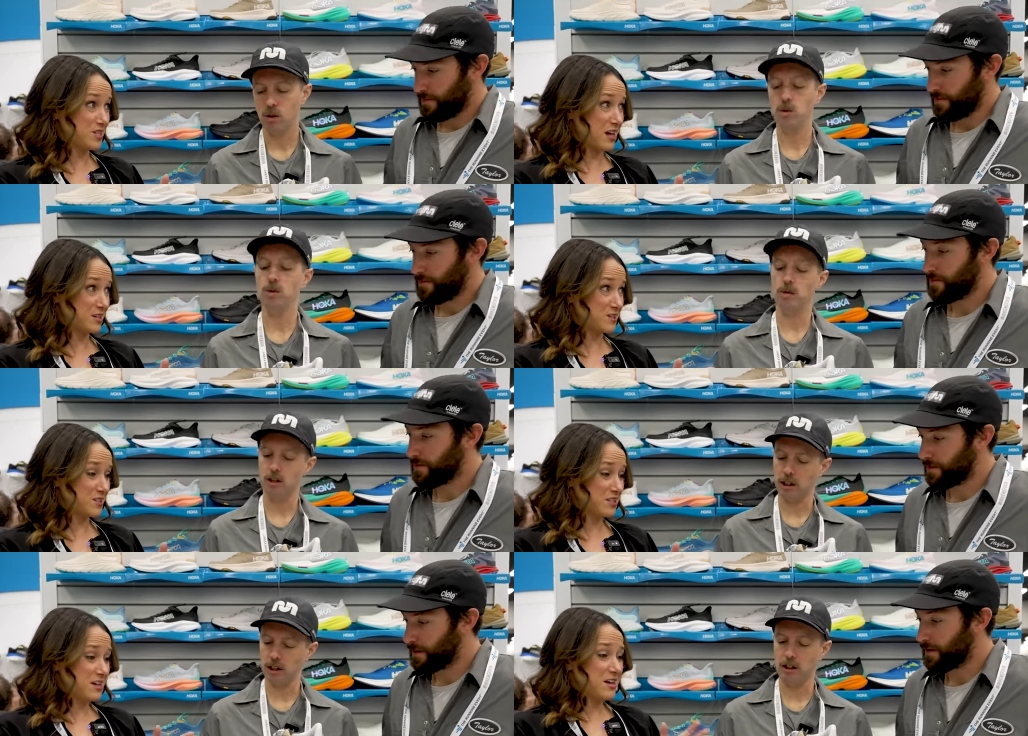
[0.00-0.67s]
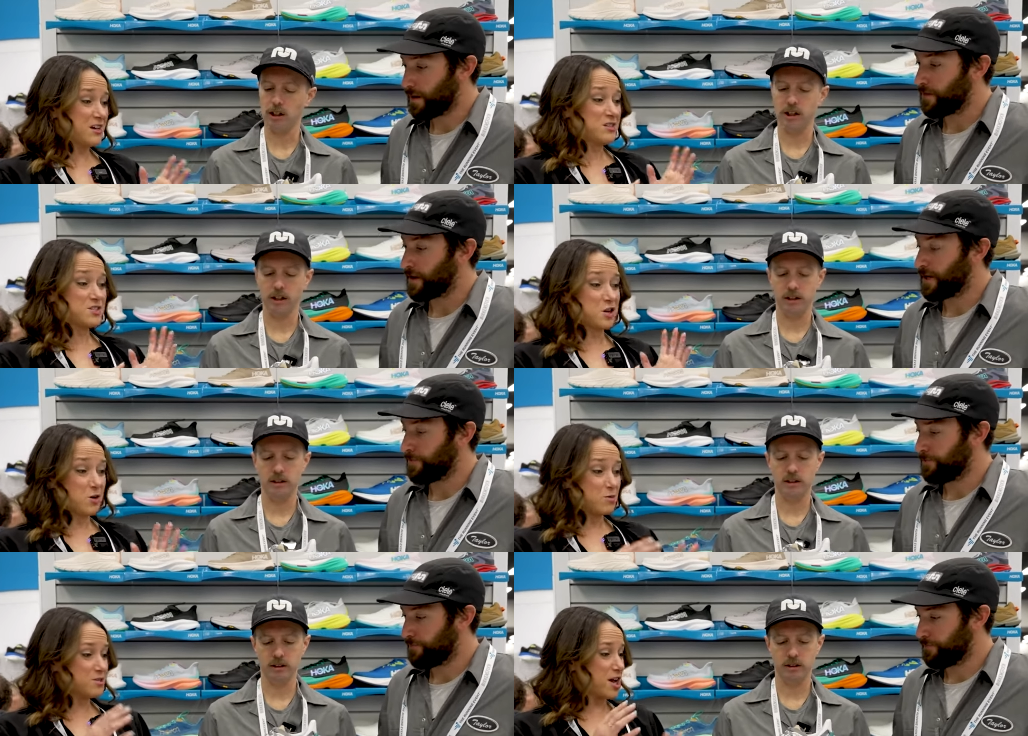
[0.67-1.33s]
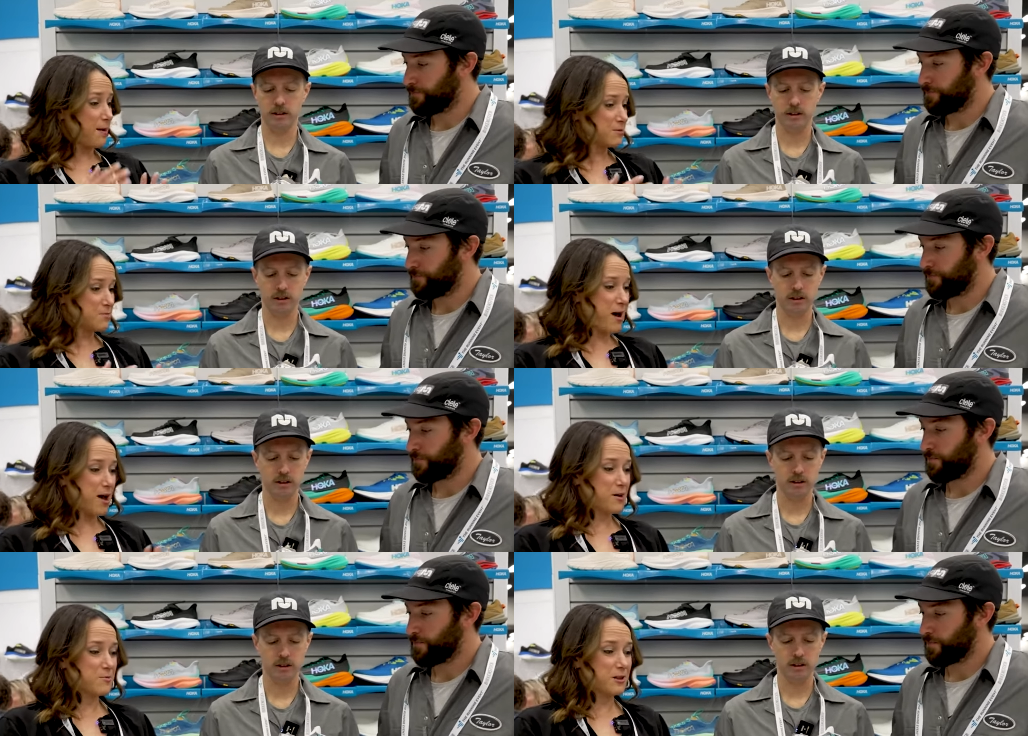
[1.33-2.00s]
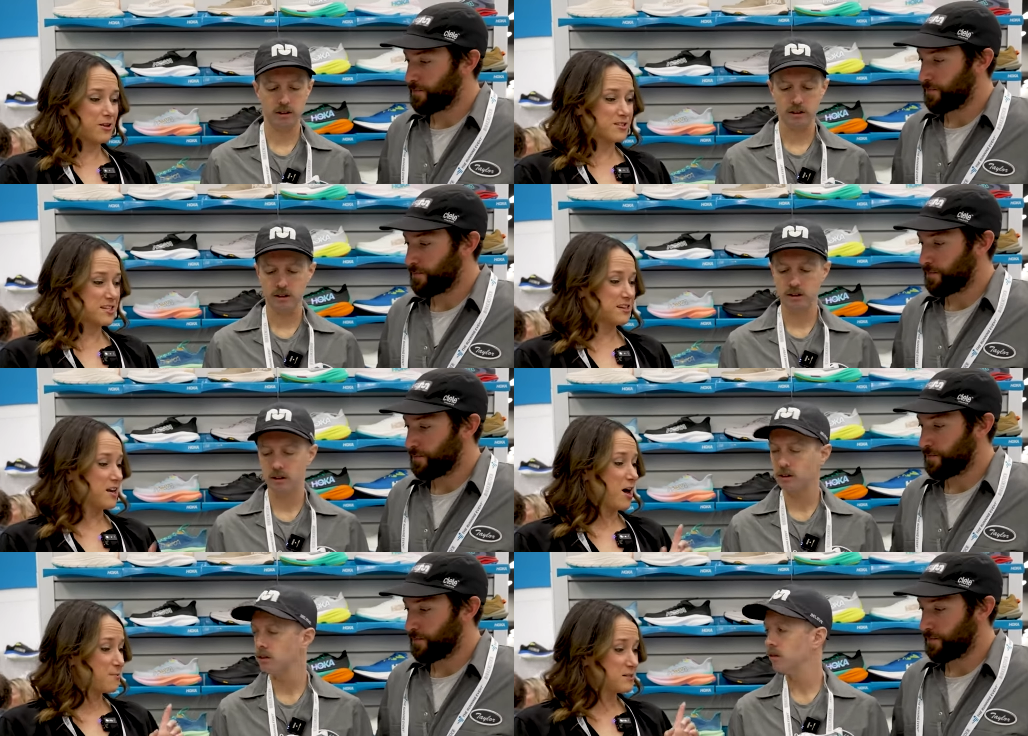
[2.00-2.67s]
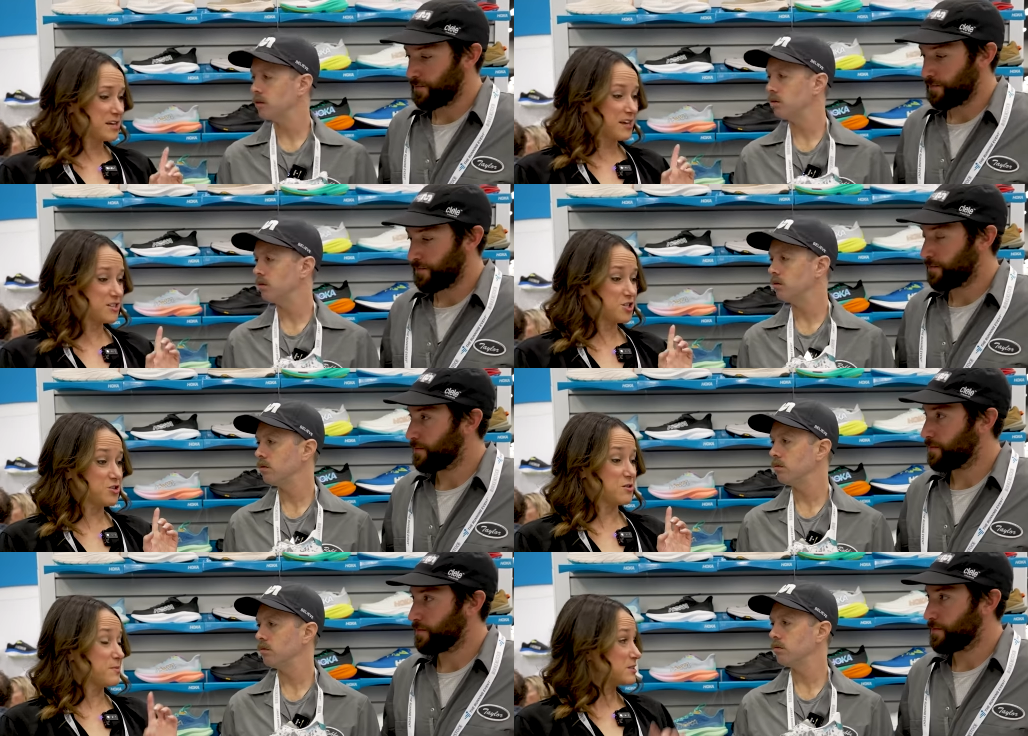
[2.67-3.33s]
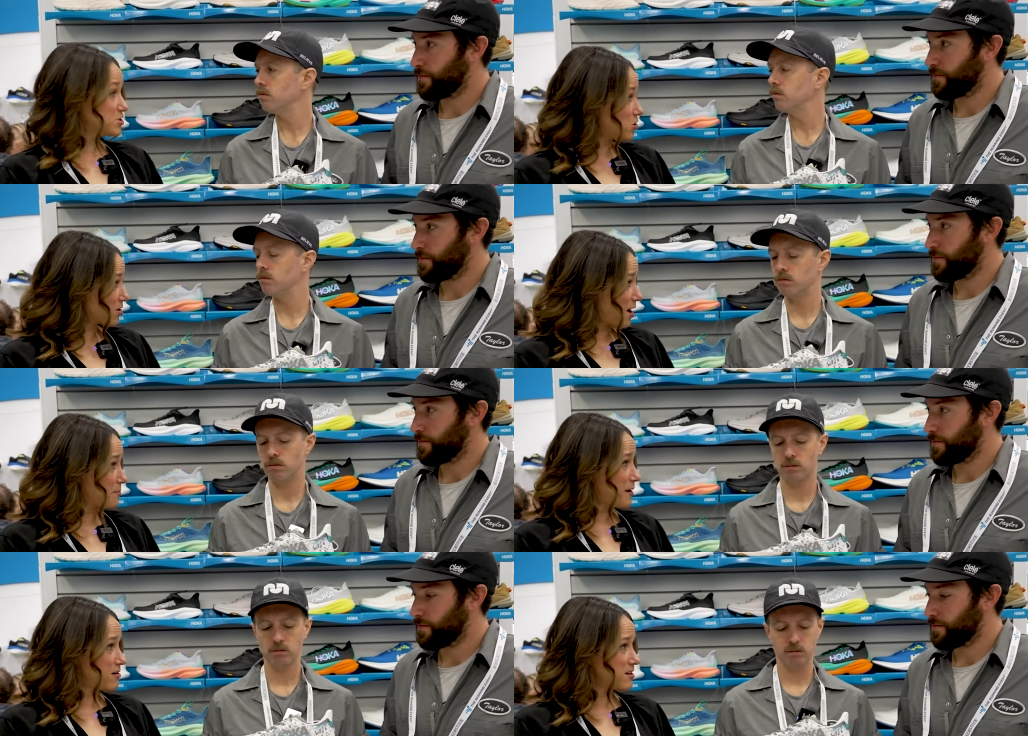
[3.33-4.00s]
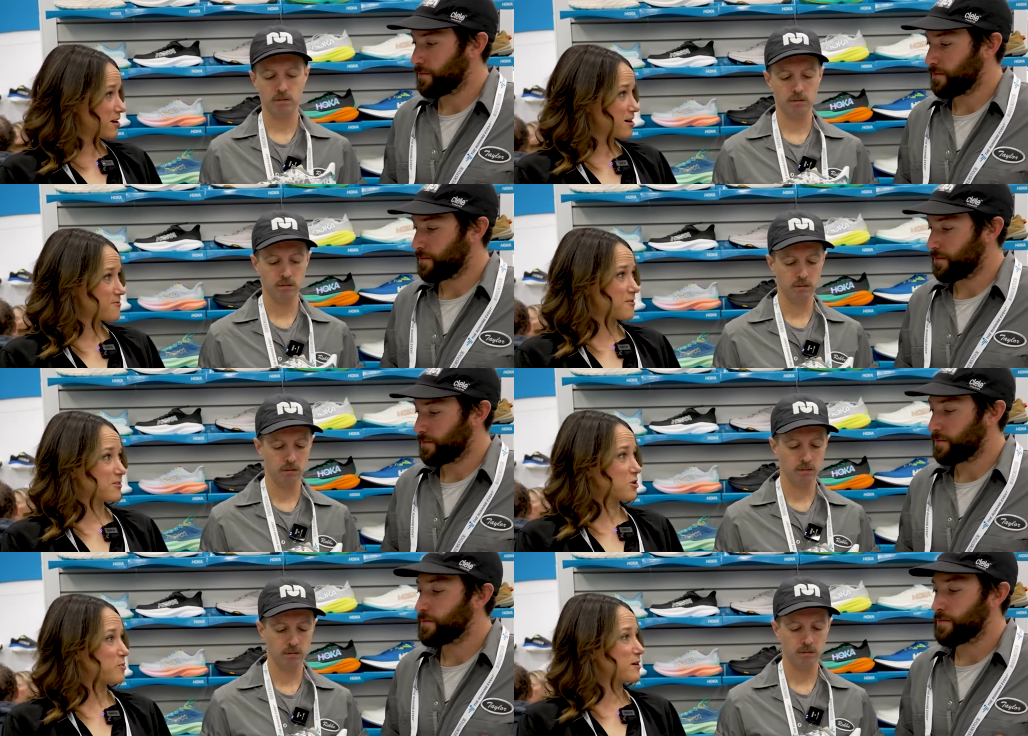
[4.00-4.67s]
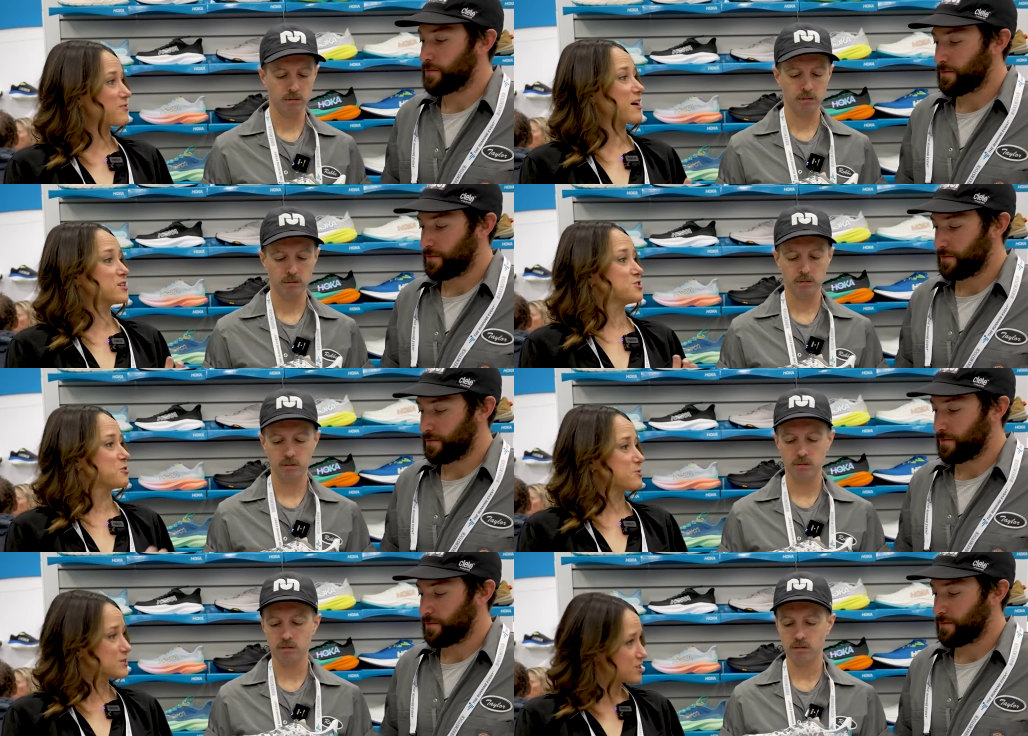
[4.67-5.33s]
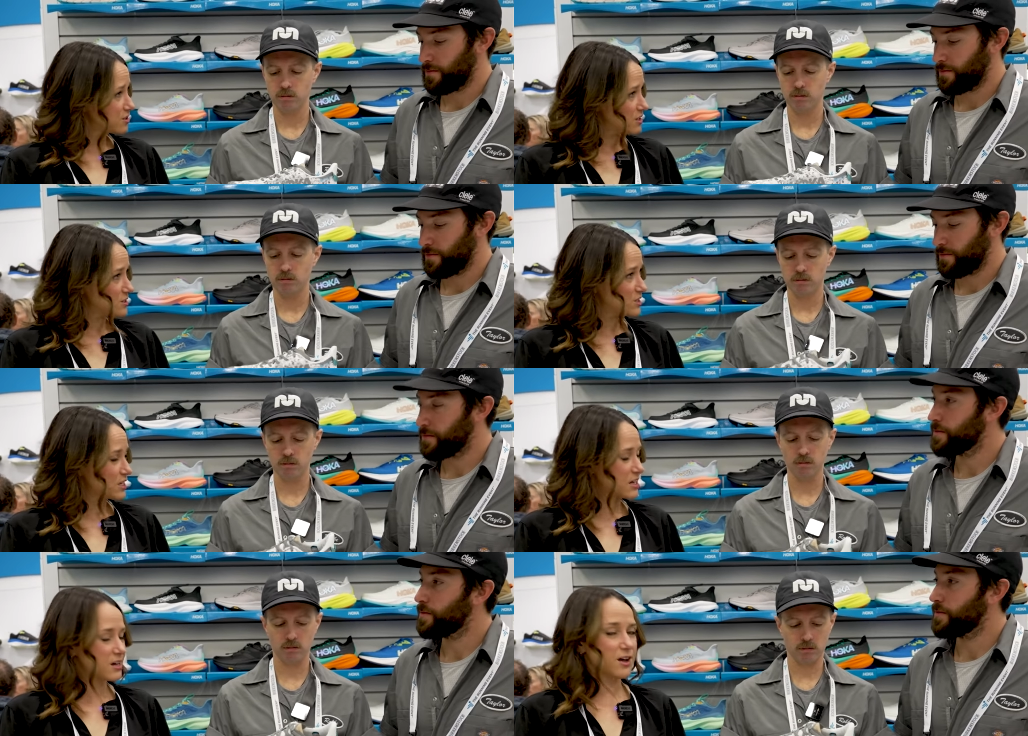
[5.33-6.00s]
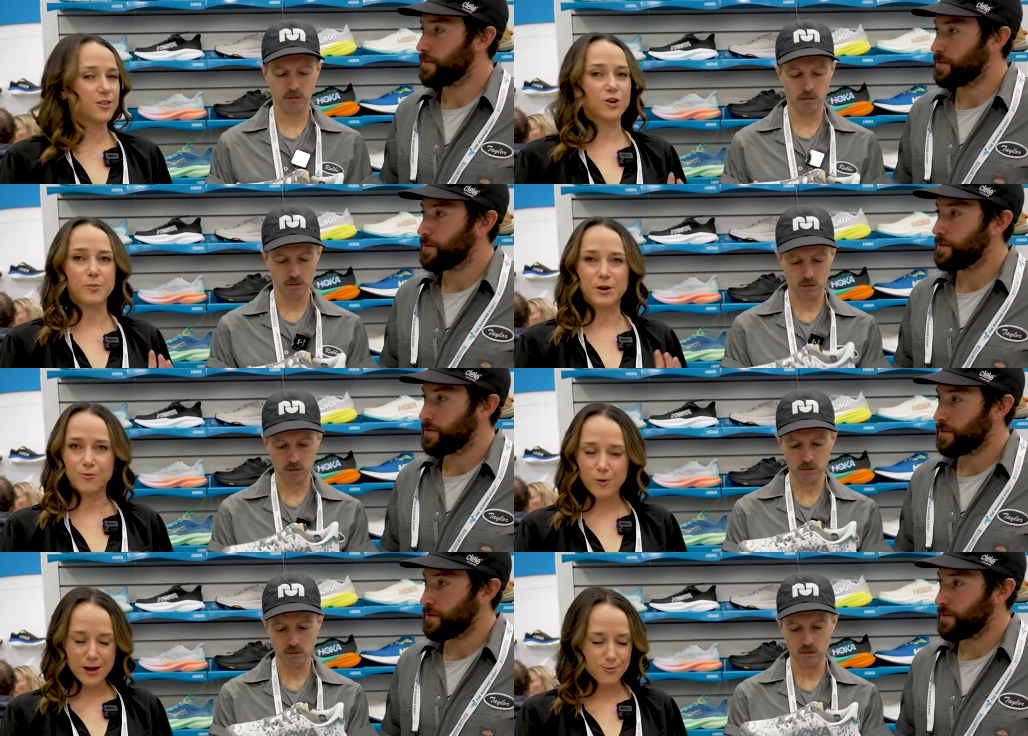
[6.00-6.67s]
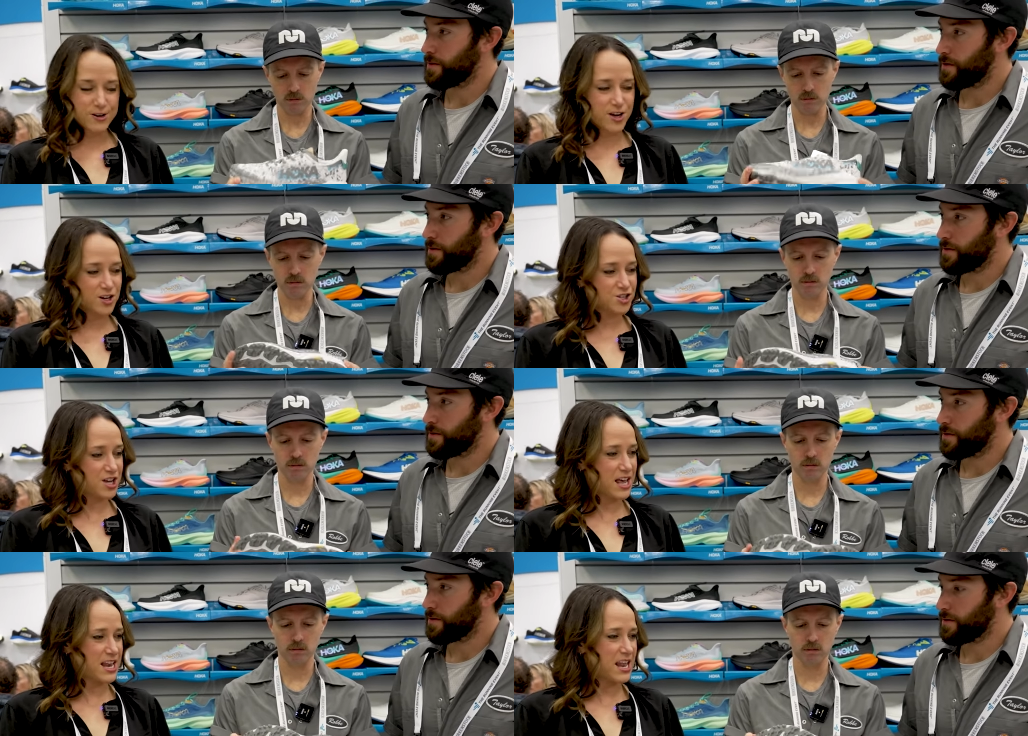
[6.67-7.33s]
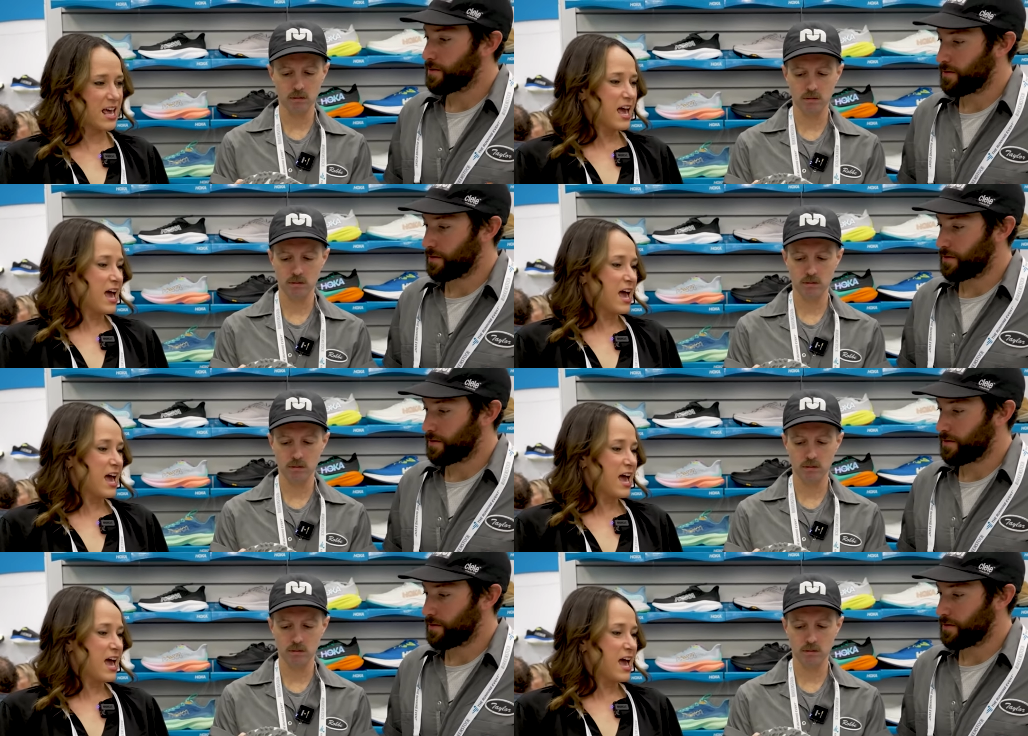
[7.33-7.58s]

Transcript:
Speaker 1: Ooh, all right. So top to bottom, we looked at an update to the midsole compound here for a little bit of extra resiliency, a little bit of weight reduction,